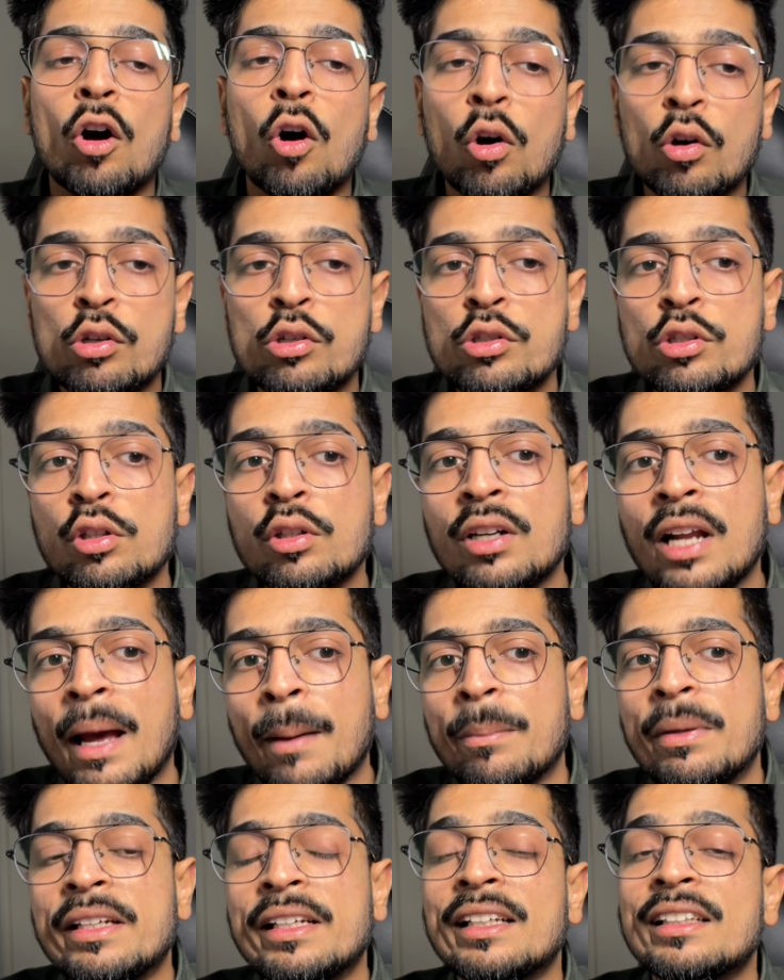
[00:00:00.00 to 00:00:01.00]
onshore
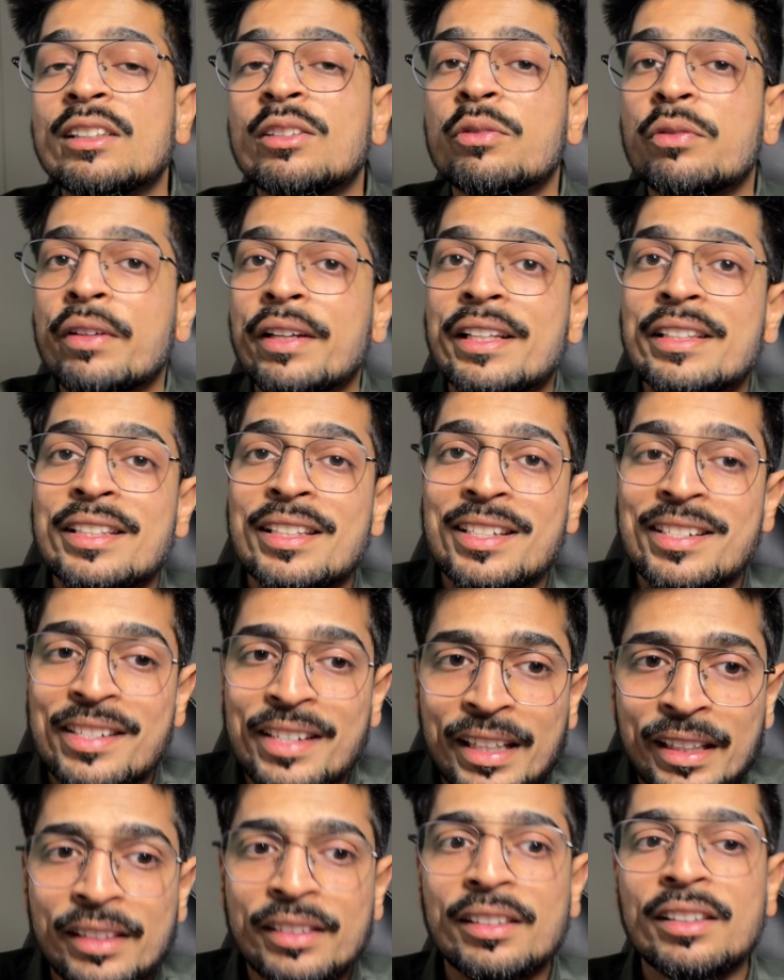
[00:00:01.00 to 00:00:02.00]
applicants face
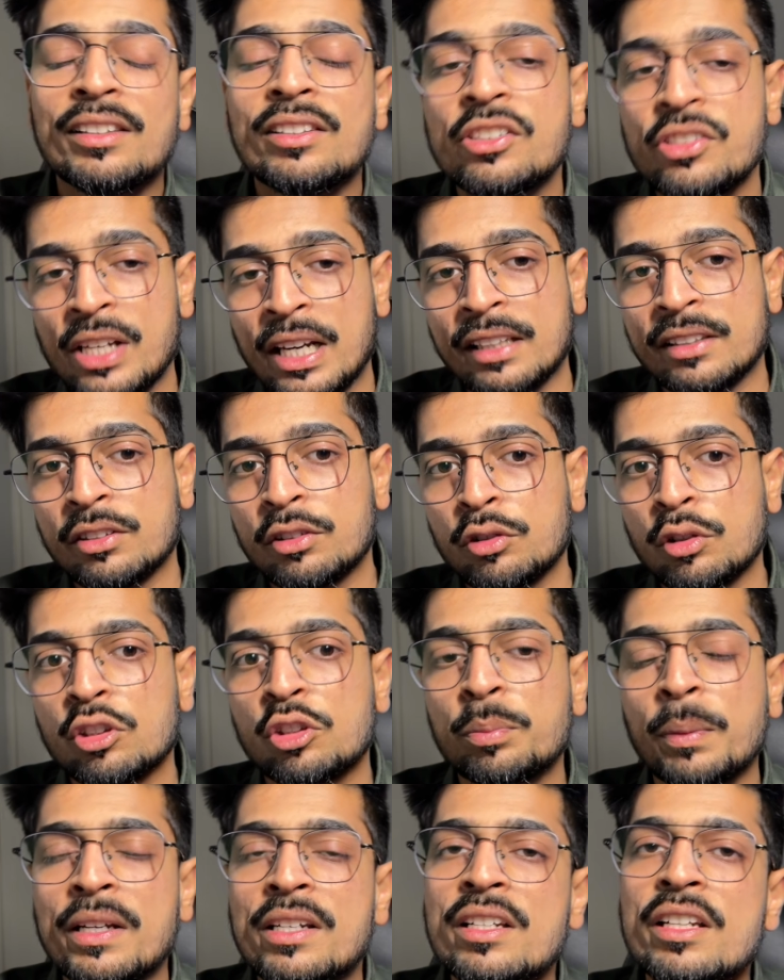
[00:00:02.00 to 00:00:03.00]
stricter checks. So
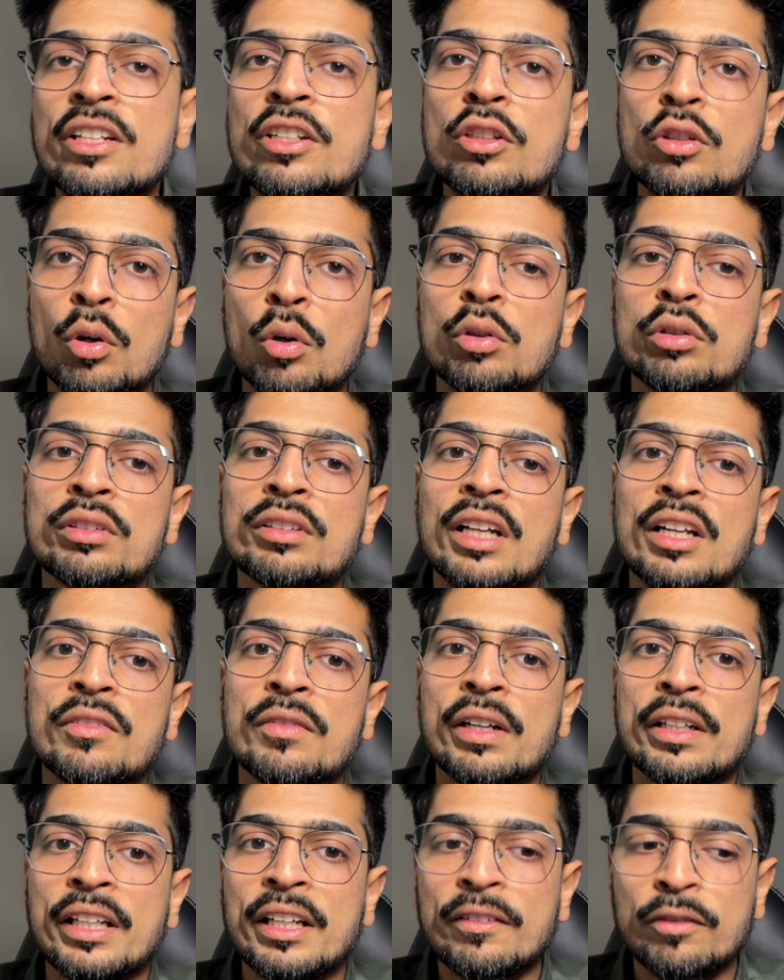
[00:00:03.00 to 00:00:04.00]
especially those
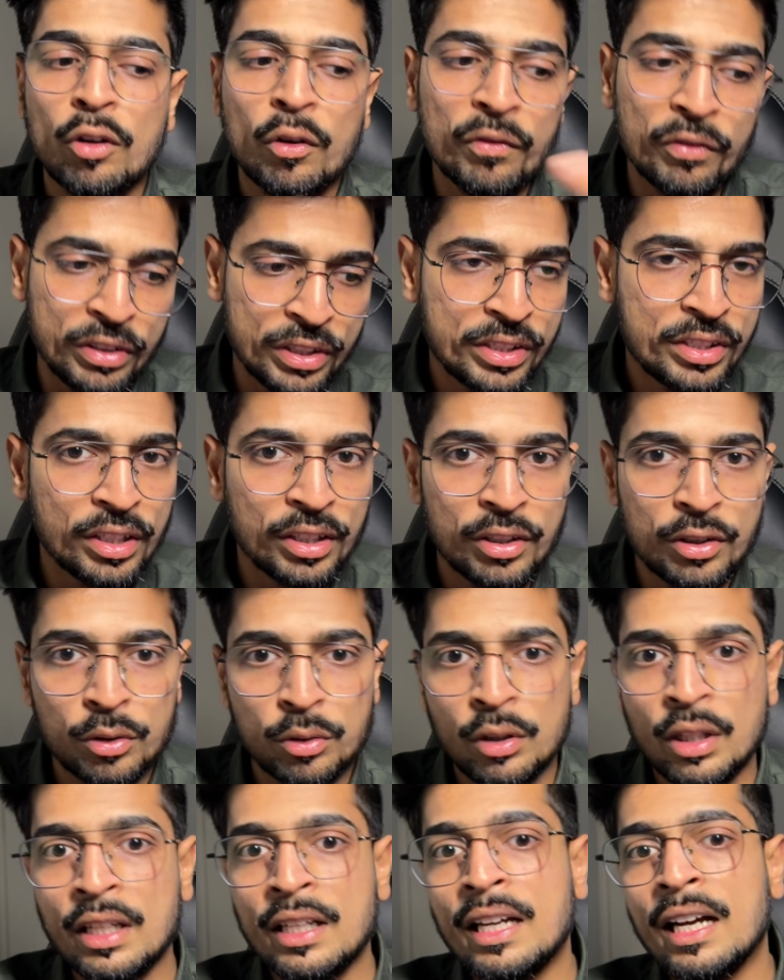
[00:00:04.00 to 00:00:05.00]
converting from visitor
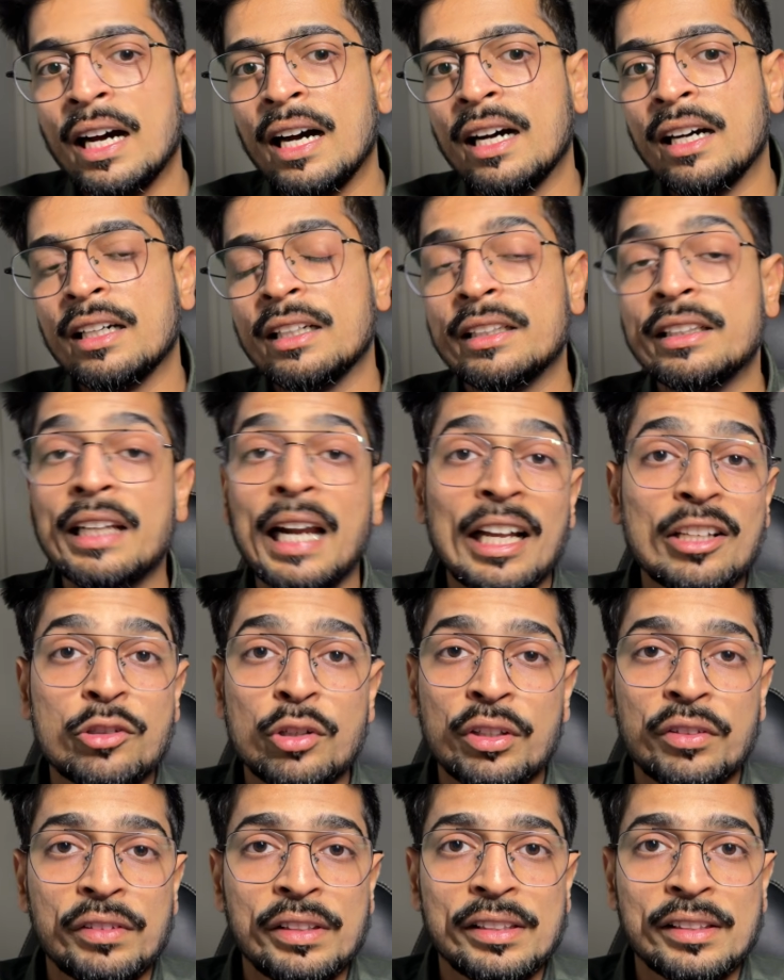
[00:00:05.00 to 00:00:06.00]
to
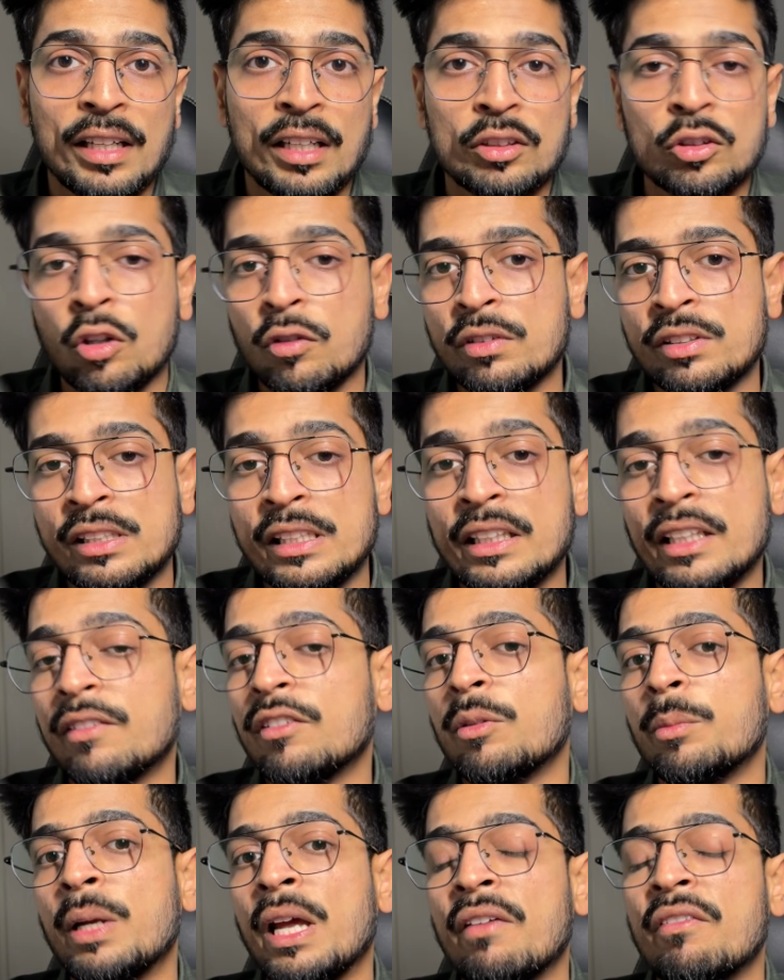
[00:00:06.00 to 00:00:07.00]
graduate visas, obviously they will
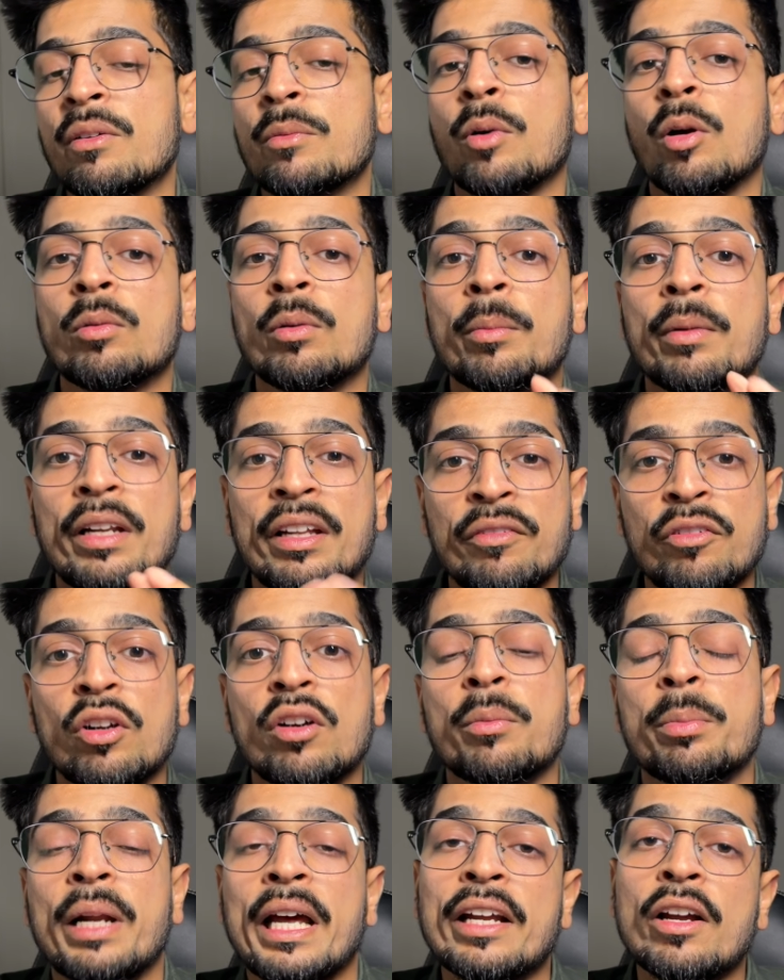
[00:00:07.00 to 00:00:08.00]
be having problem. And if you're
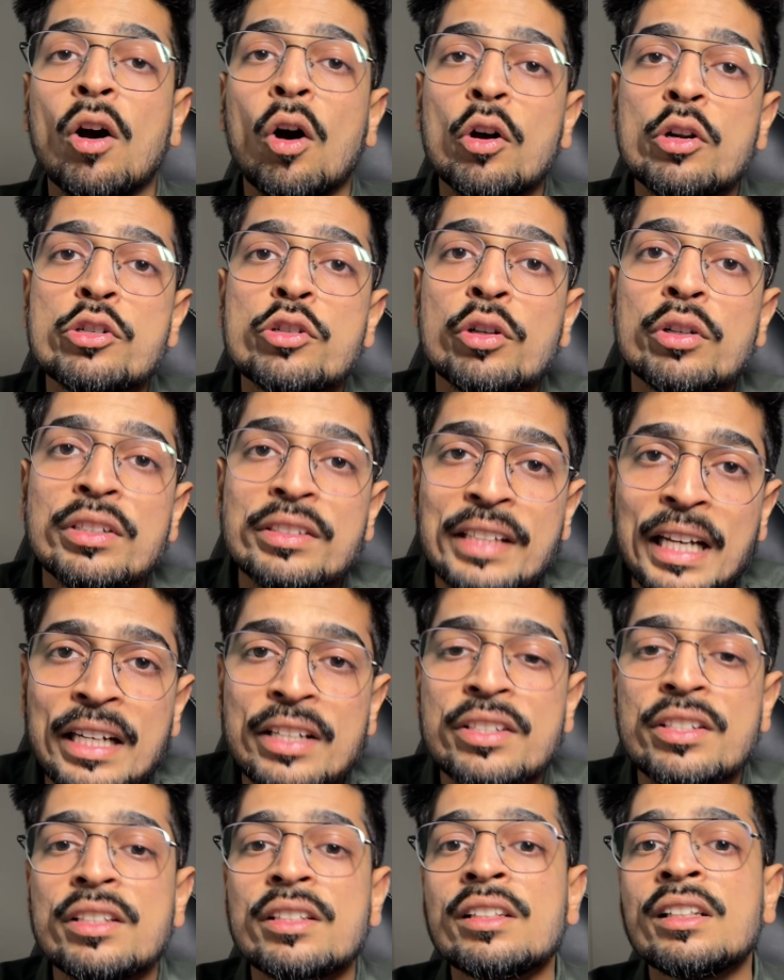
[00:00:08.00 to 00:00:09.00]
applying onshore,
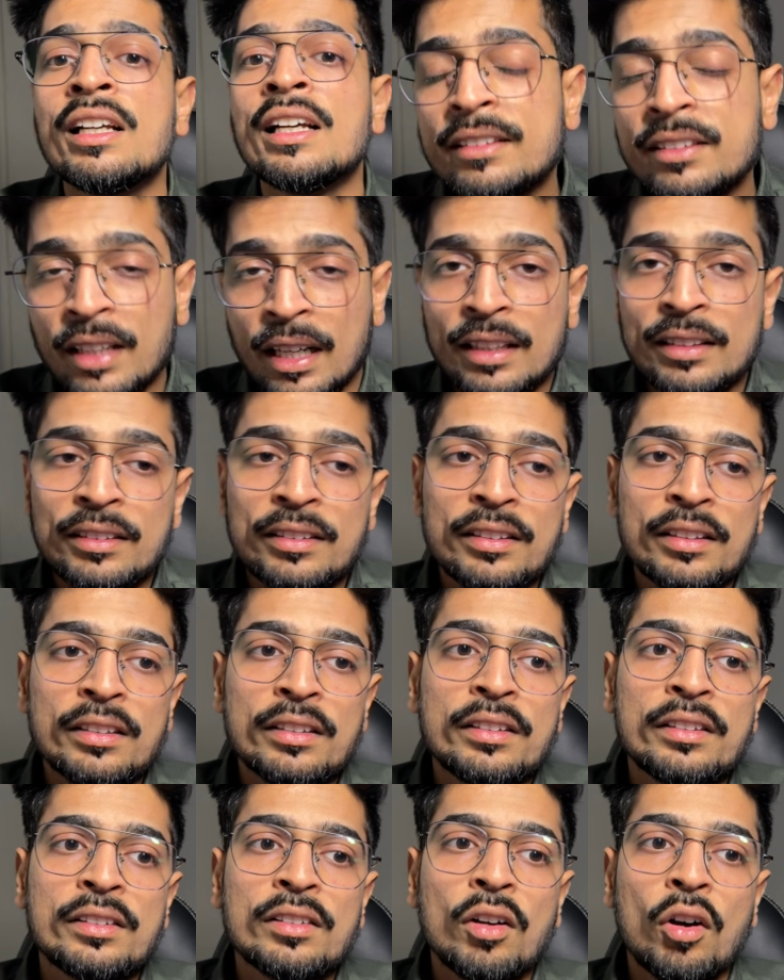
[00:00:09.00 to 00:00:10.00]
rejection
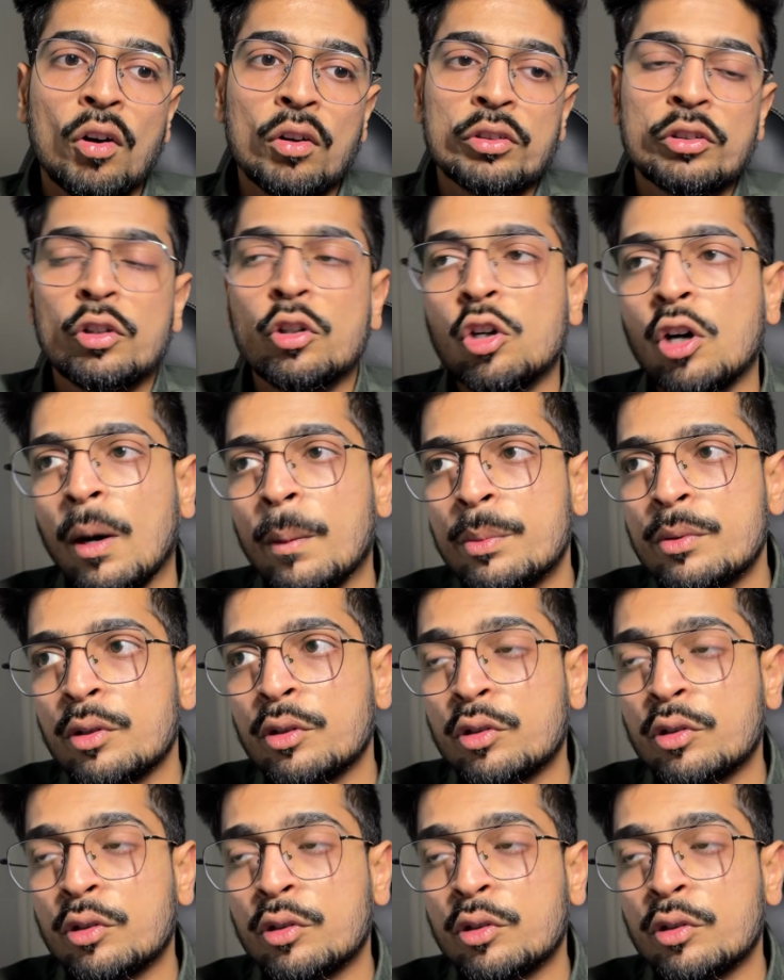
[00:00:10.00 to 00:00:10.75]
chances go up to